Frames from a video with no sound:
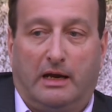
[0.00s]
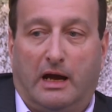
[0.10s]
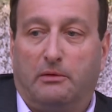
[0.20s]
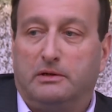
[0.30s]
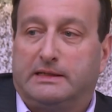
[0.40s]

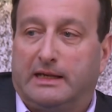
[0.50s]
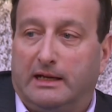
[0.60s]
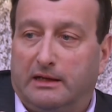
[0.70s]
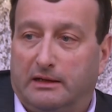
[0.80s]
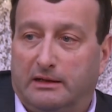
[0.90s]
I would
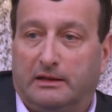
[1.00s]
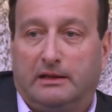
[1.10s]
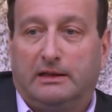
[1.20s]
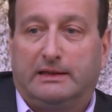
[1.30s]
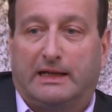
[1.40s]
say
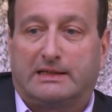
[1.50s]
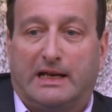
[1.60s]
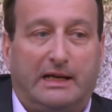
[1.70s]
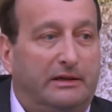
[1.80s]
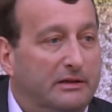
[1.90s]
that's
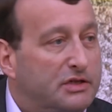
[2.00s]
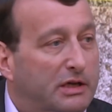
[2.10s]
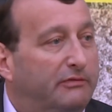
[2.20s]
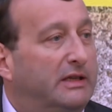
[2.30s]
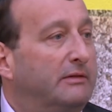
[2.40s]
like
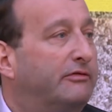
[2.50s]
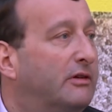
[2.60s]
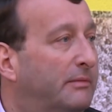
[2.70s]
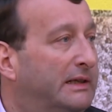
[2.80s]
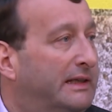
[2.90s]
shifting
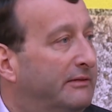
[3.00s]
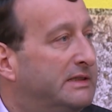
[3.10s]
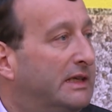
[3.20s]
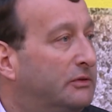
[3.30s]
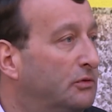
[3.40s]
from Alta
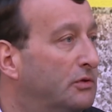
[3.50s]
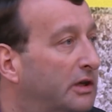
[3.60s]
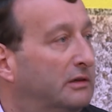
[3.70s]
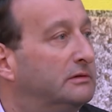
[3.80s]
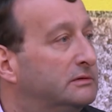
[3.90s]
Vista to
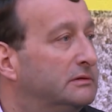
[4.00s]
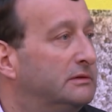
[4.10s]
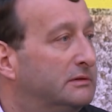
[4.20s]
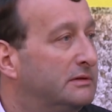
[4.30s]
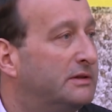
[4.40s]
Google.
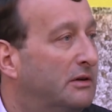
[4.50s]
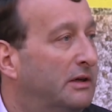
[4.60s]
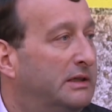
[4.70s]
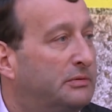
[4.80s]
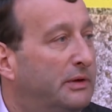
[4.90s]
So
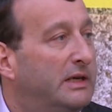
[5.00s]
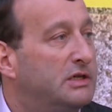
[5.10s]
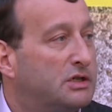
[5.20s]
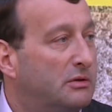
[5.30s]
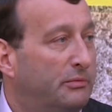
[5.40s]
it's
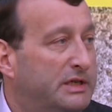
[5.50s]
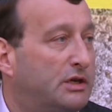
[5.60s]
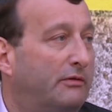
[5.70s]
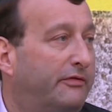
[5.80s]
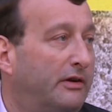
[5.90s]
really
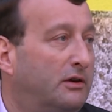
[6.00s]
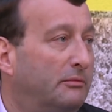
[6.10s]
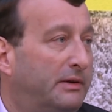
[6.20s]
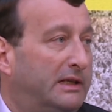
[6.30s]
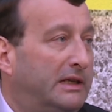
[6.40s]
reshuffled
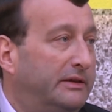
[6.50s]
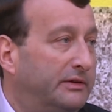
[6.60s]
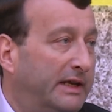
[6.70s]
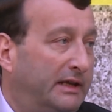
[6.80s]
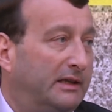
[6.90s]
completely the
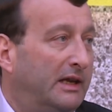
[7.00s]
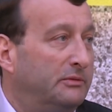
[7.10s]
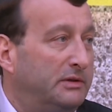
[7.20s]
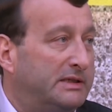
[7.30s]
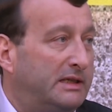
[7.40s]
deck,
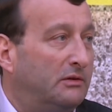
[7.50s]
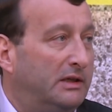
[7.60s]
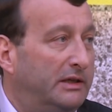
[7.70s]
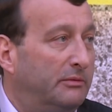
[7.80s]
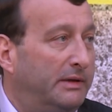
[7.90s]
and we see
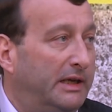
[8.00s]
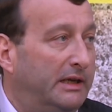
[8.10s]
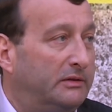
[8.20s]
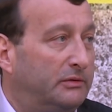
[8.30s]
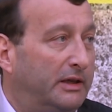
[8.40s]
only the
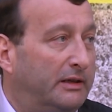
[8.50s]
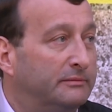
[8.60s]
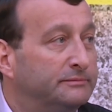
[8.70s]
beginning today.